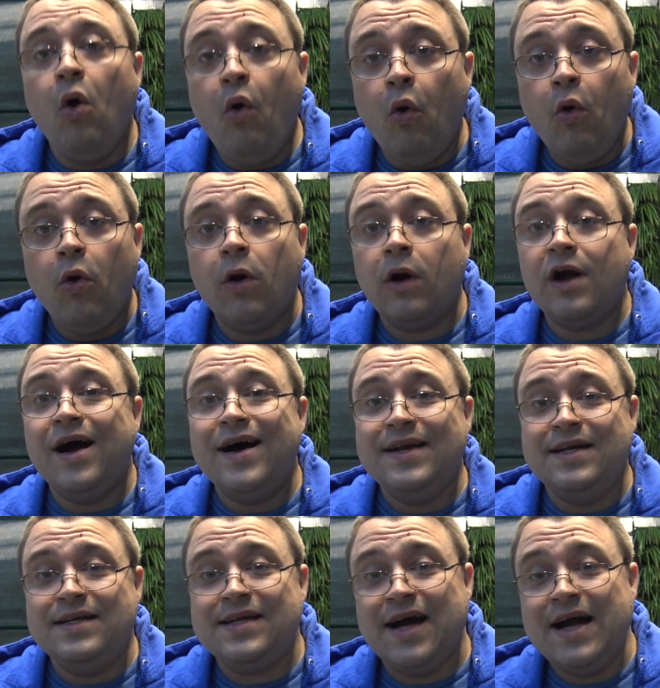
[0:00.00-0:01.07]
or
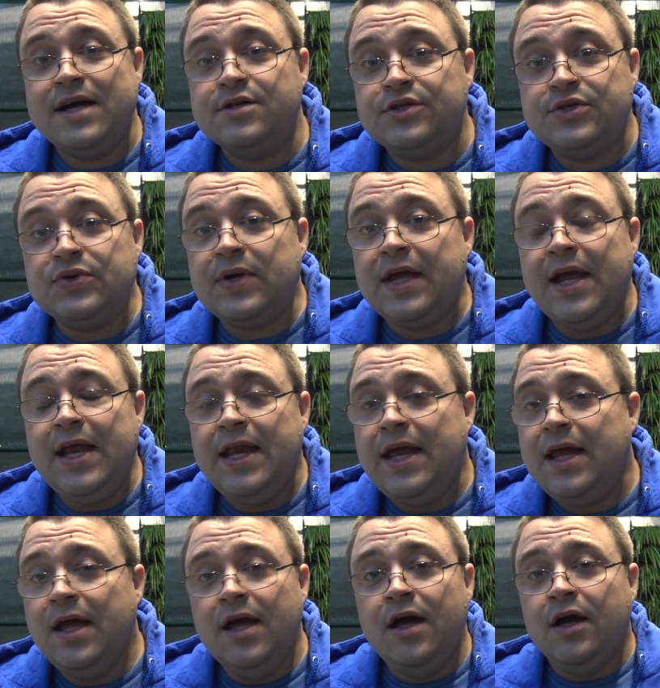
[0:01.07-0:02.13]
an entire
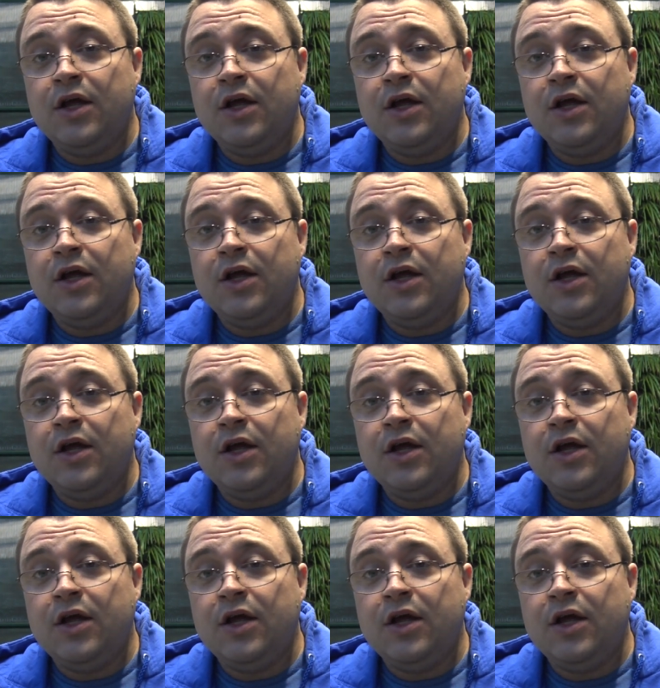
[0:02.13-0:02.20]
zucchini,